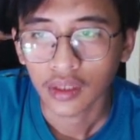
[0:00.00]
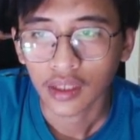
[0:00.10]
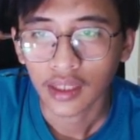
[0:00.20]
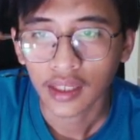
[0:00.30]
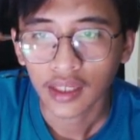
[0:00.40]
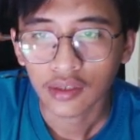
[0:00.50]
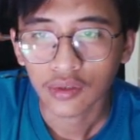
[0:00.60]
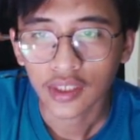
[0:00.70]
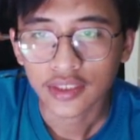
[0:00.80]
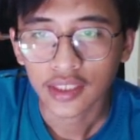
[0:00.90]
And you
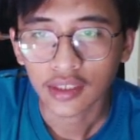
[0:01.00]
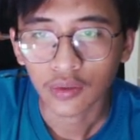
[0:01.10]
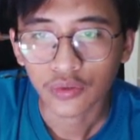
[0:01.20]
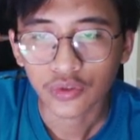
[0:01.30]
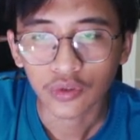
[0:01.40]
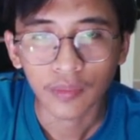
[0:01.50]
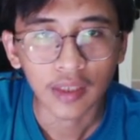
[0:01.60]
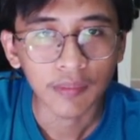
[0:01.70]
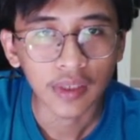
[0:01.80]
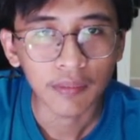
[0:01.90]
guys can also
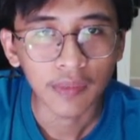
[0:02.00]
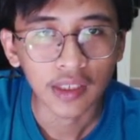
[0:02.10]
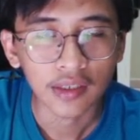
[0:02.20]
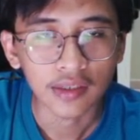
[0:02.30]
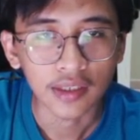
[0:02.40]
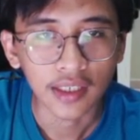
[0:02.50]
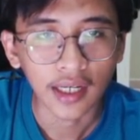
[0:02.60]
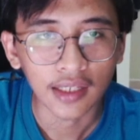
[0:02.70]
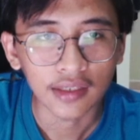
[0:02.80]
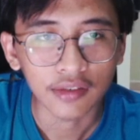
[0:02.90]
maybe make the
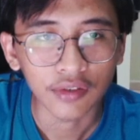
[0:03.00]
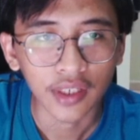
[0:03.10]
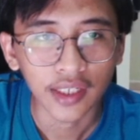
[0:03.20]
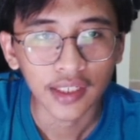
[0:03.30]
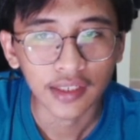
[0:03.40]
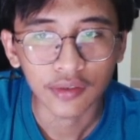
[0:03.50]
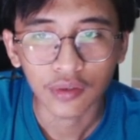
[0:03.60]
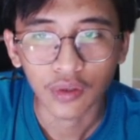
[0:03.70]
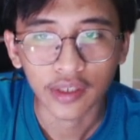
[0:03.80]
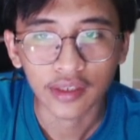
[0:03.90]
color gray. I don't
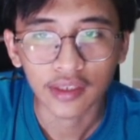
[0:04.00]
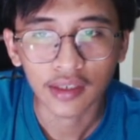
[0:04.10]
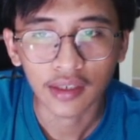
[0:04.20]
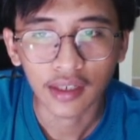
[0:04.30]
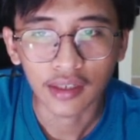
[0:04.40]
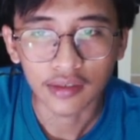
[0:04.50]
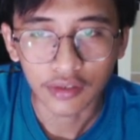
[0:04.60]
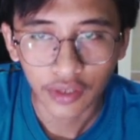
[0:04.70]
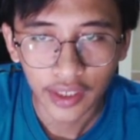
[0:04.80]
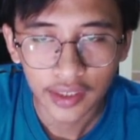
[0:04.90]
know, I think
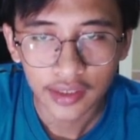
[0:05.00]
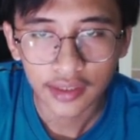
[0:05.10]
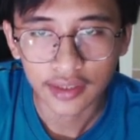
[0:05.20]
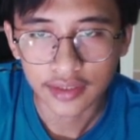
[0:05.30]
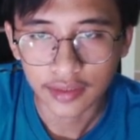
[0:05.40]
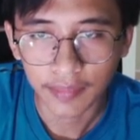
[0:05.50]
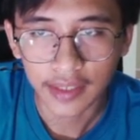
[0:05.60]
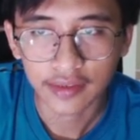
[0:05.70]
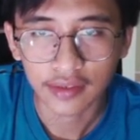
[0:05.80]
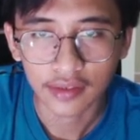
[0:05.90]
gray is a
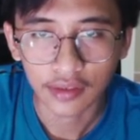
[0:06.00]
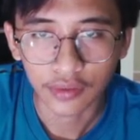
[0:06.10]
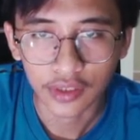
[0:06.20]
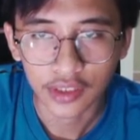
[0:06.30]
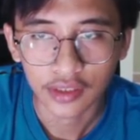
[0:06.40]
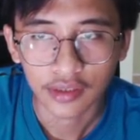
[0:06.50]
better look.